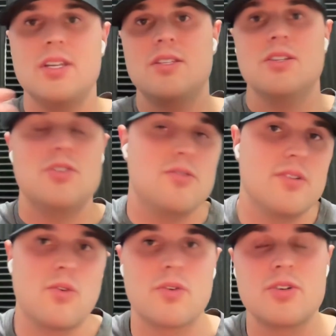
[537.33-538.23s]
need to do
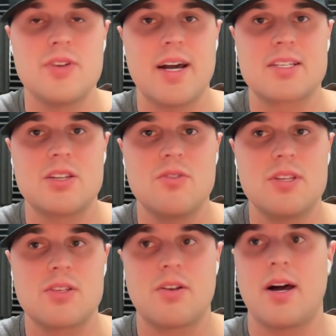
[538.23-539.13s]
in order to execute
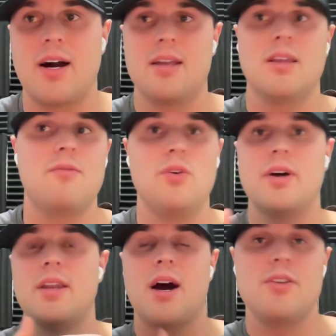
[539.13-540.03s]
this on a high level
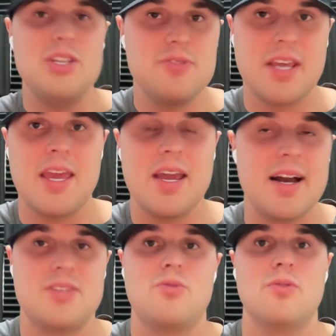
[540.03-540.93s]
and how to use AI
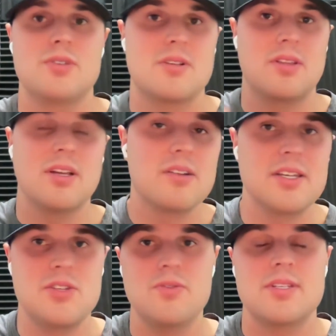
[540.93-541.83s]
tools to literally
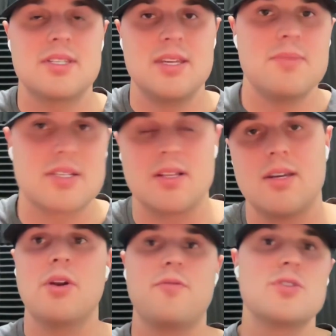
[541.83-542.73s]
do it seamlessly.
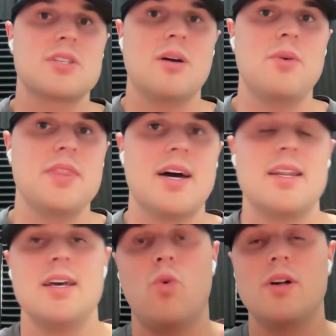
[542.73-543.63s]
But if you're someone that
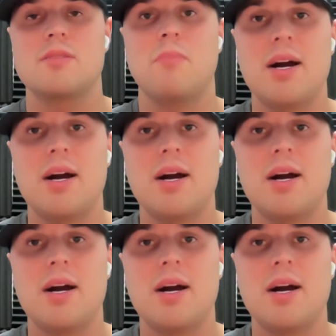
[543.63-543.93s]
wants